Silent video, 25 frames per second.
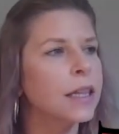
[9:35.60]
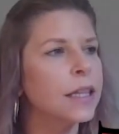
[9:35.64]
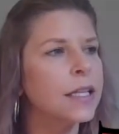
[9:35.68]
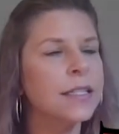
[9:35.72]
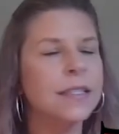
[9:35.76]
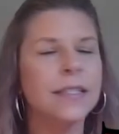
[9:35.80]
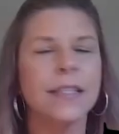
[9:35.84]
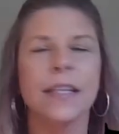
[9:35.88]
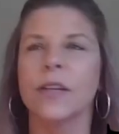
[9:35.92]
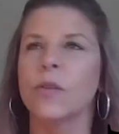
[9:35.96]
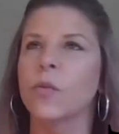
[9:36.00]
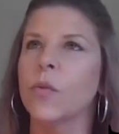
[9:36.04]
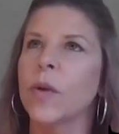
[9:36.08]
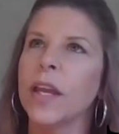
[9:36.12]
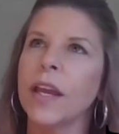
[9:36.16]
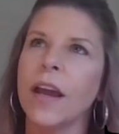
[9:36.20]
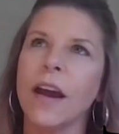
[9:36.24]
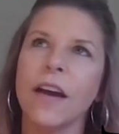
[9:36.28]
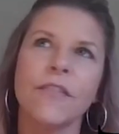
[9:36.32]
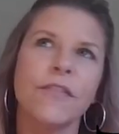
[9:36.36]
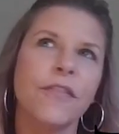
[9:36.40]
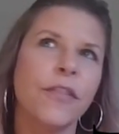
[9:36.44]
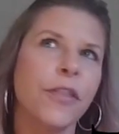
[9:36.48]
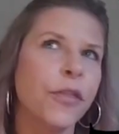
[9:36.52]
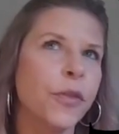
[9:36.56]
listen, we
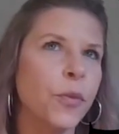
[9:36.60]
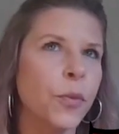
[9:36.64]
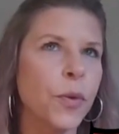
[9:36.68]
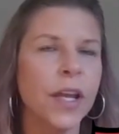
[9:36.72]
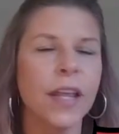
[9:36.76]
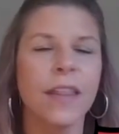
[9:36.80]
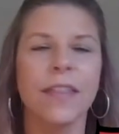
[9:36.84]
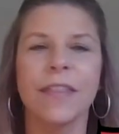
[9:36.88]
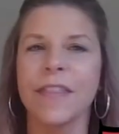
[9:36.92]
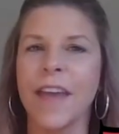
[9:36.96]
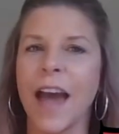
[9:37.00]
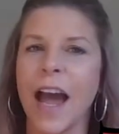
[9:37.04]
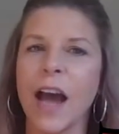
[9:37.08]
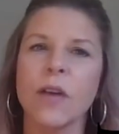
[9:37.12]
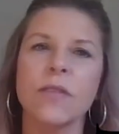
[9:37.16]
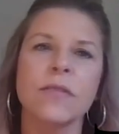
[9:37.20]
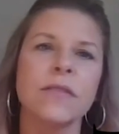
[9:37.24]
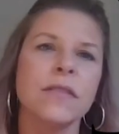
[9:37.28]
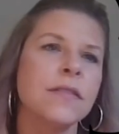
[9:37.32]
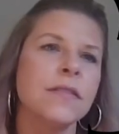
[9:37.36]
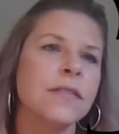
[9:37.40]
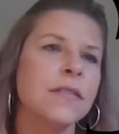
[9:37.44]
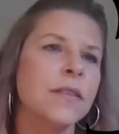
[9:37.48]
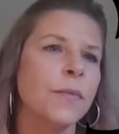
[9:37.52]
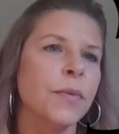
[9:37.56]
have
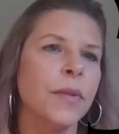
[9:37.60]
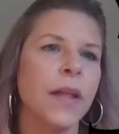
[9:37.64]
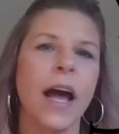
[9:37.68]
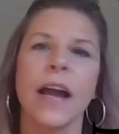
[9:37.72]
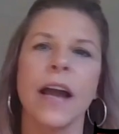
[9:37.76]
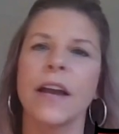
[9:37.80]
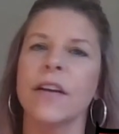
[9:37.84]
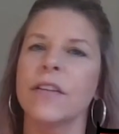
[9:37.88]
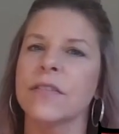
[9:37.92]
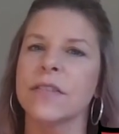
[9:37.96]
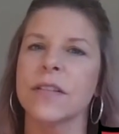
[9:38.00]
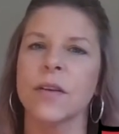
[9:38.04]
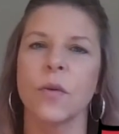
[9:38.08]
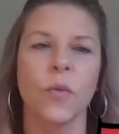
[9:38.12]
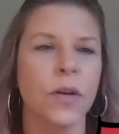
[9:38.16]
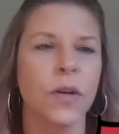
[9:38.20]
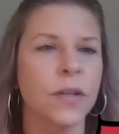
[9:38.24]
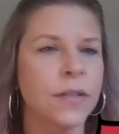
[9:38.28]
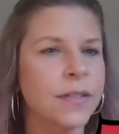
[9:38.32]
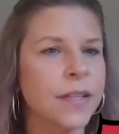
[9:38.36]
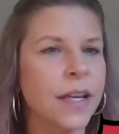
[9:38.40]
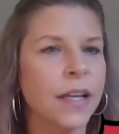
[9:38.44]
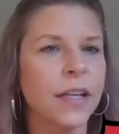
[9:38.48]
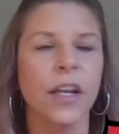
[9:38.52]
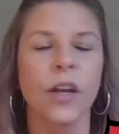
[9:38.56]
3,000 suppliers that we're
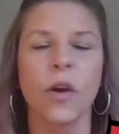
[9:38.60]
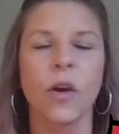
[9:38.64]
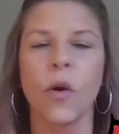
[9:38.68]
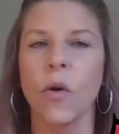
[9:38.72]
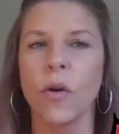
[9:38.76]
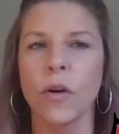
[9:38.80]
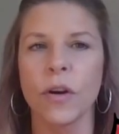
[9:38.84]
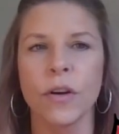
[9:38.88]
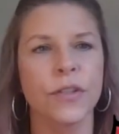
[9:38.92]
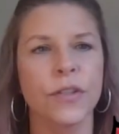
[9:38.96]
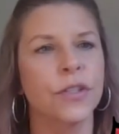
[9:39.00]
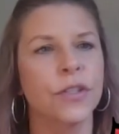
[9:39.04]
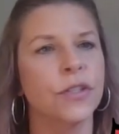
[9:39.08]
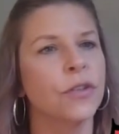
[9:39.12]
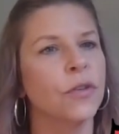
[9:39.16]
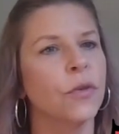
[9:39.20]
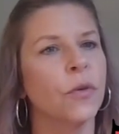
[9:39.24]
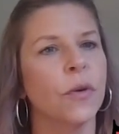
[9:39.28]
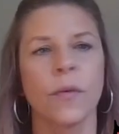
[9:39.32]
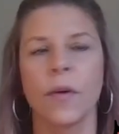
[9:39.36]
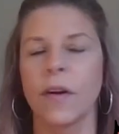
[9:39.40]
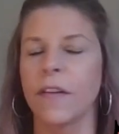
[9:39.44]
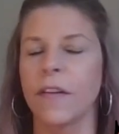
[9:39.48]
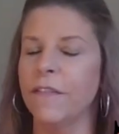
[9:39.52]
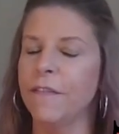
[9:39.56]
sending orders to,
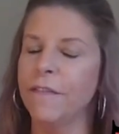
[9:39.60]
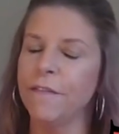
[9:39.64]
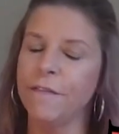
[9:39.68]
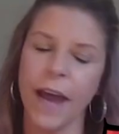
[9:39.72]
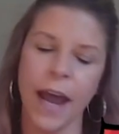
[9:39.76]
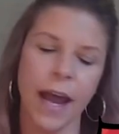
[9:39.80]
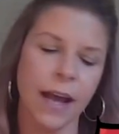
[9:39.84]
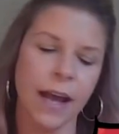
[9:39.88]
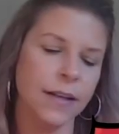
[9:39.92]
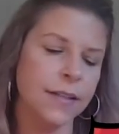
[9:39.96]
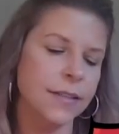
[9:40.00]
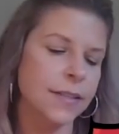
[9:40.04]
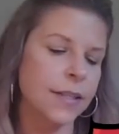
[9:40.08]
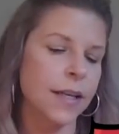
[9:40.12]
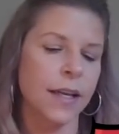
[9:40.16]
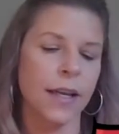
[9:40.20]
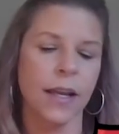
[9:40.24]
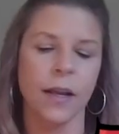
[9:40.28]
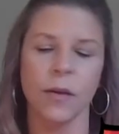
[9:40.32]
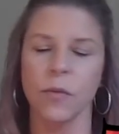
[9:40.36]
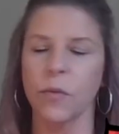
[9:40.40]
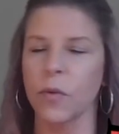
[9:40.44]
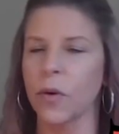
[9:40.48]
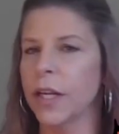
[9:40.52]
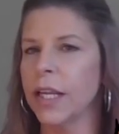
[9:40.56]
and we're faxing
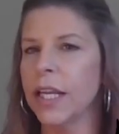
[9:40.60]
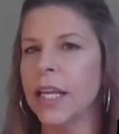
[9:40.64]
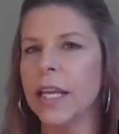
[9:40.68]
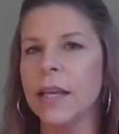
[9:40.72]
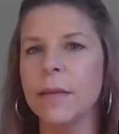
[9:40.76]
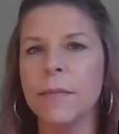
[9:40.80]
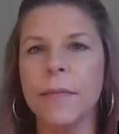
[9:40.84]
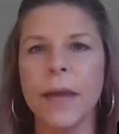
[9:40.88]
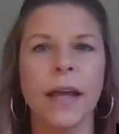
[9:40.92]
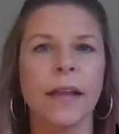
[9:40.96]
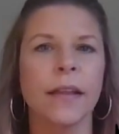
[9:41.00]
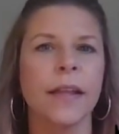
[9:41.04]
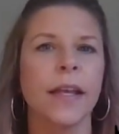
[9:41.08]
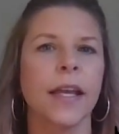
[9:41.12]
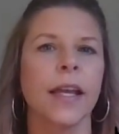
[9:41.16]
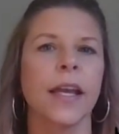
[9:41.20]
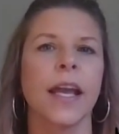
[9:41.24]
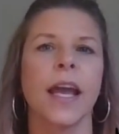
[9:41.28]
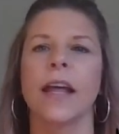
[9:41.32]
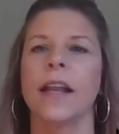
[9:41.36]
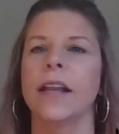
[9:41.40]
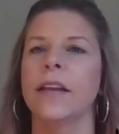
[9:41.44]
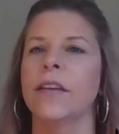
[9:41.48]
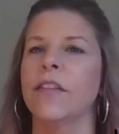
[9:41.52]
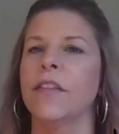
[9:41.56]
and we're emailing,
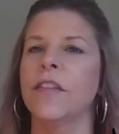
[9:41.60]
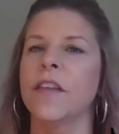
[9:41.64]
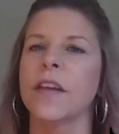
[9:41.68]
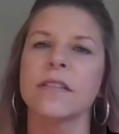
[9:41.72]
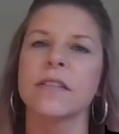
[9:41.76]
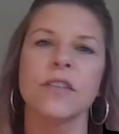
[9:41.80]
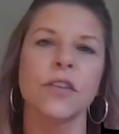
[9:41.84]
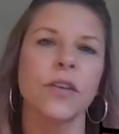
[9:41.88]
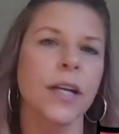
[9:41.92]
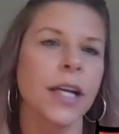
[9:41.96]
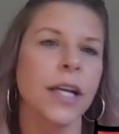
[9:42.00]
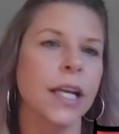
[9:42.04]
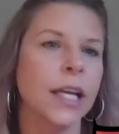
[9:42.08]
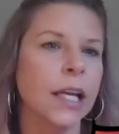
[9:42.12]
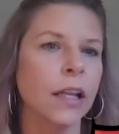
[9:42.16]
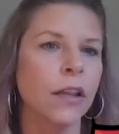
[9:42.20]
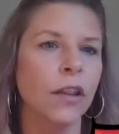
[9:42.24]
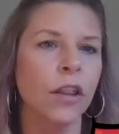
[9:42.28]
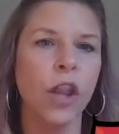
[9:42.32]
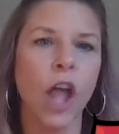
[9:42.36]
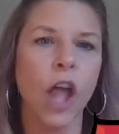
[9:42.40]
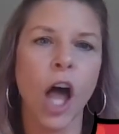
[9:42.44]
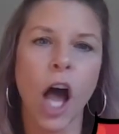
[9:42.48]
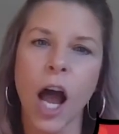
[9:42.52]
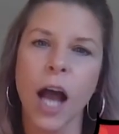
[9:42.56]
and things are getting
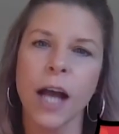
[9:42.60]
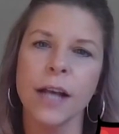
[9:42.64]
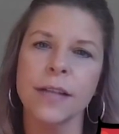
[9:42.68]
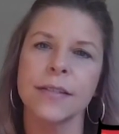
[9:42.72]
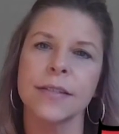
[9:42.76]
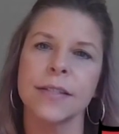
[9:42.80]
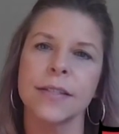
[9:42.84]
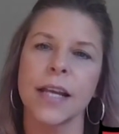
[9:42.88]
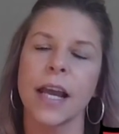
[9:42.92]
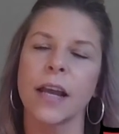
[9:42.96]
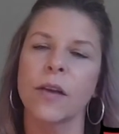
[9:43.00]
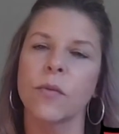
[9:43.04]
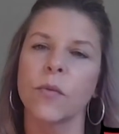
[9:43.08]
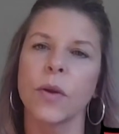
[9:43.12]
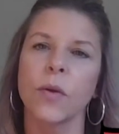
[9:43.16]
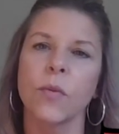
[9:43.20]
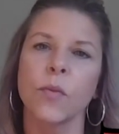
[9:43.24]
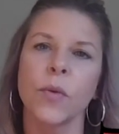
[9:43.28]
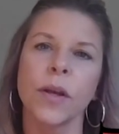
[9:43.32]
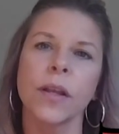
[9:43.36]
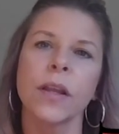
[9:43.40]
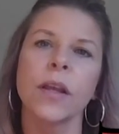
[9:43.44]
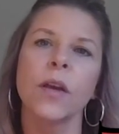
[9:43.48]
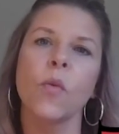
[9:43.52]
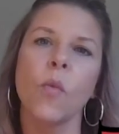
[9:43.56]
lost. And we
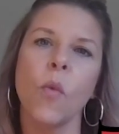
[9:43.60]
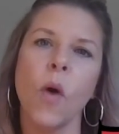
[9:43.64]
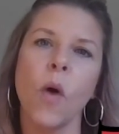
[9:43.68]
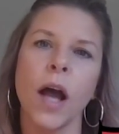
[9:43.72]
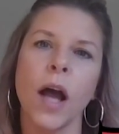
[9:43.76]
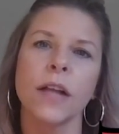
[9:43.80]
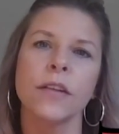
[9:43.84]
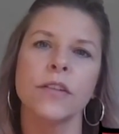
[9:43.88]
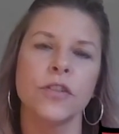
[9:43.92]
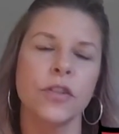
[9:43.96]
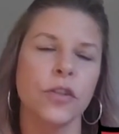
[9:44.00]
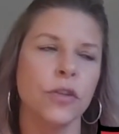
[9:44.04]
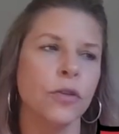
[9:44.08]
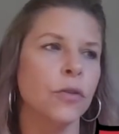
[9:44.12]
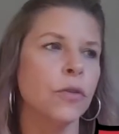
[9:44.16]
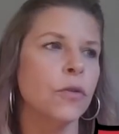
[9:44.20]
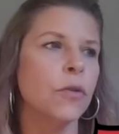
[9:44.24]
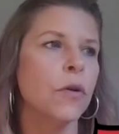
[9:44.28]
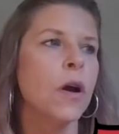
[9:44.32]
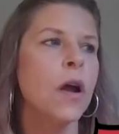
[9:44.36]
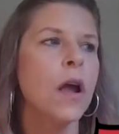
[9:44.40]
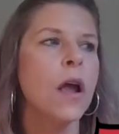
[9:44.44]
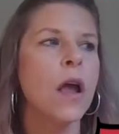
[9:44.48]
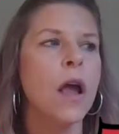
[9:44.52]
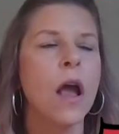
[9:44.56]
really want
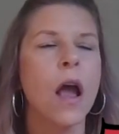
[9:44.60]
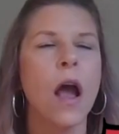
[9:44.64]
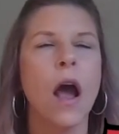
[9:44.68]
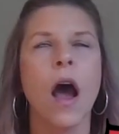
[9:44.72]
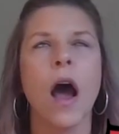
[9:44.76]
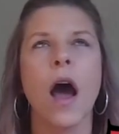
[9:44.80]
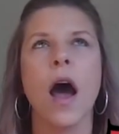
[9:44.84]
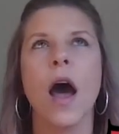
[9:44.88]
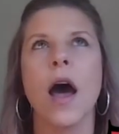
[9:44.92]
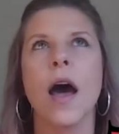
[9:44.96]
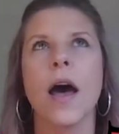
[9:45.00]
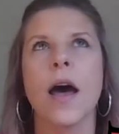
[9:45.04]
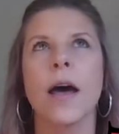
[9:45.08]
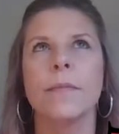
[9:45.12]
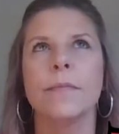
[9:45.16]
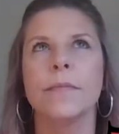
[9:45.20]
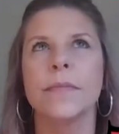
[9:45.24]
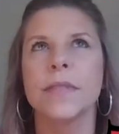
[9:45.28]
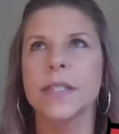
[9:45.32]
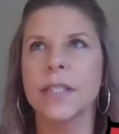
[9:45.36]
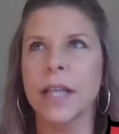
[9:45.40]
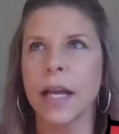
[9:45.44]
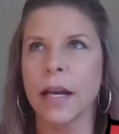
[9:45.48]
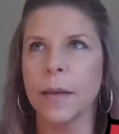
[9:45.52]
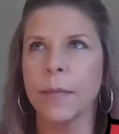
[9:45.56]
to
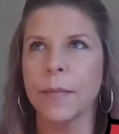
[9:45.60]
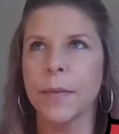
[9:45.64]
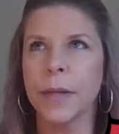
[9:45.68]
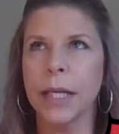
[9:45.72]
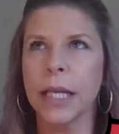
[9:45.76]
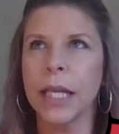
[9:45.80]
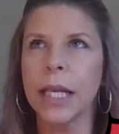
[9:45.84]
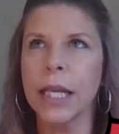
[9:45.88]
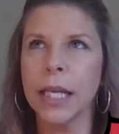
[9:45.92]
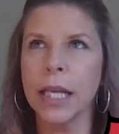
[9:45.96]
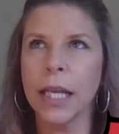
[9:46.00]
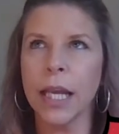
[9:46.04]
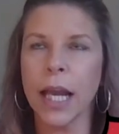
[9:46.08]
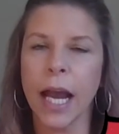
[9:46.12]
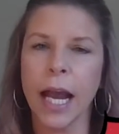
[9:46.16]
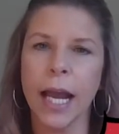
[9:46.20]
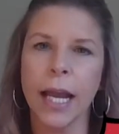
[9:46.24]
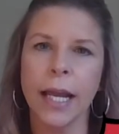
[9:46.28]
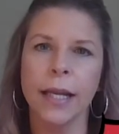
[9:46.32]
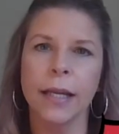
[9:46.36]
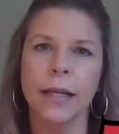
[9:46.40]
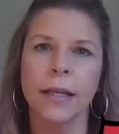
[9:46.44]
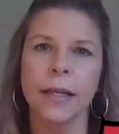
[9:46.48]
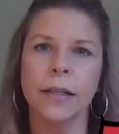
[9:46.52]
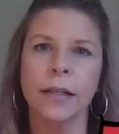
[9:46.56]
set up
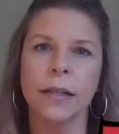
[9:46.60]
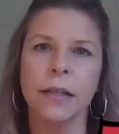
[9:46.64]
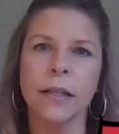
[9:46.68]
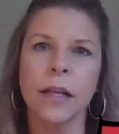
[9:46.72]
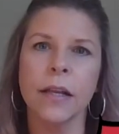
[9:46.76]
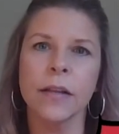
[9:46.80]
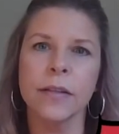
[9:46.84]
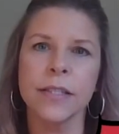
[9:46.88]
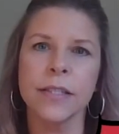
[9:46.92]
EDI